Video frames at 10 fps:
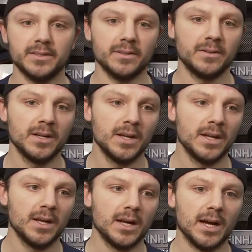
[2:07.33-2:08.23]
So
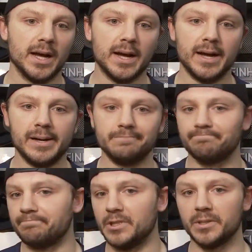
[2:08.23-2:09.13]

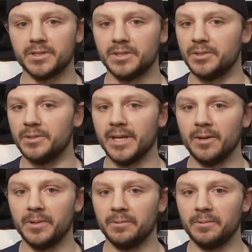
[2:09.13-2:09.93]
you know, it's a new day.